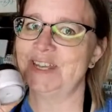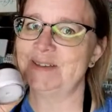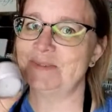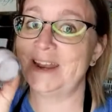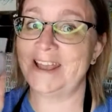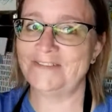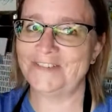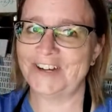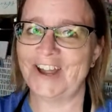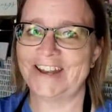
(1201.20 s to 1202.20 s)
name and I
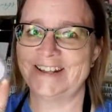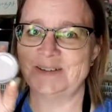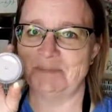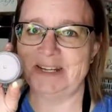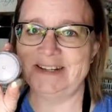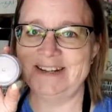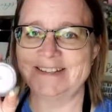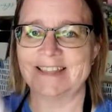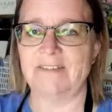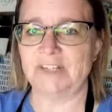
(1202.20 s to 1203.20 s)
forgot it, but it
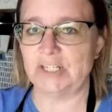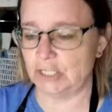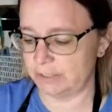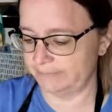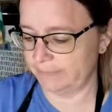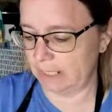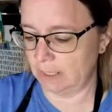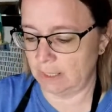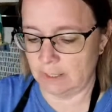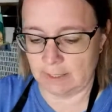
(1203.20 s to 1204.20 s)
is lavender.
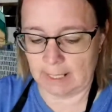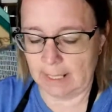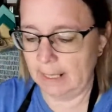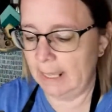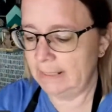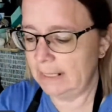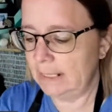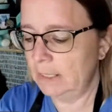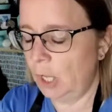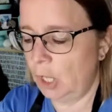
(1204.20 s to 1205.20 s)
Okay. And
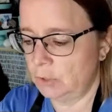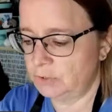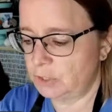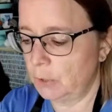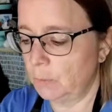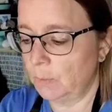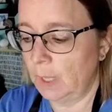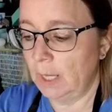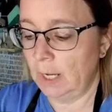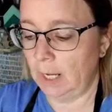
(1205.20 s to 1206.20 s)
then also,
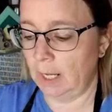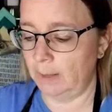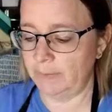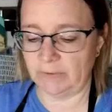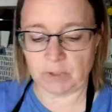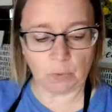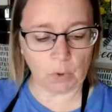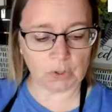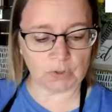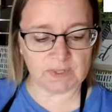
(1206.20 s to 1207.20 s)
um, if you
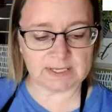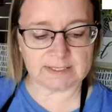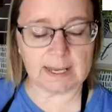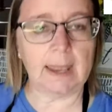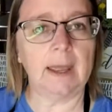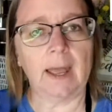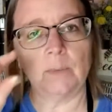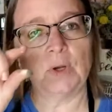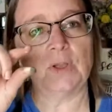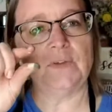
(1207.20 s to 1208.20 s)
order this set, I
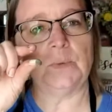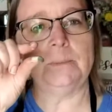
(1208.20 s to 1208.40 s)
will give you